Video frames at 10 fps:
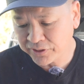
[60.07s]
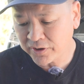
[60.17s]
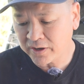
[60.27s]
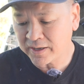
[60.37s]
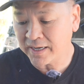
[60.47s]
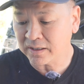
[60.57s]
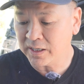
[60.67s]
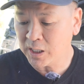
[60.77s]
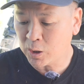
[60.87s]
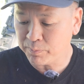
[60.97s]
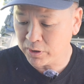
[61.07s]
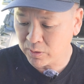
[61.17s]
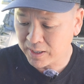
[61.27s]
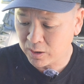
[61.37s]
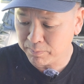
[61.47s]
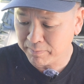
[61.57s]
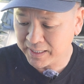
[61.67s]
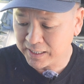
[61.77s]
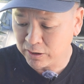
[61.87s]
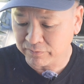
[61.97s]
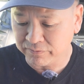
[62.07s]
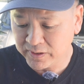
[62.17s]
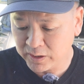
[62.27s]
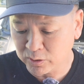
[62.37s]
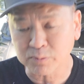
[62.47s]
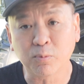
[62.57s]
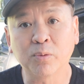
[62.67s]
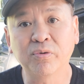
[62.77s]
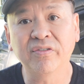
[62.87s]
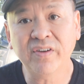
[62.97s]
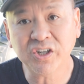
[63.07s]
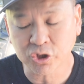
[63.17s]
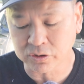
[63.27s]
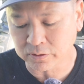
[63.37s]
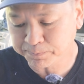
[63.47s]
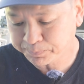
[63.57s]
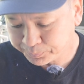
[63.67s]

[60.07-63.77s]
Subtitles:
thought I could help you out making your videos more professional.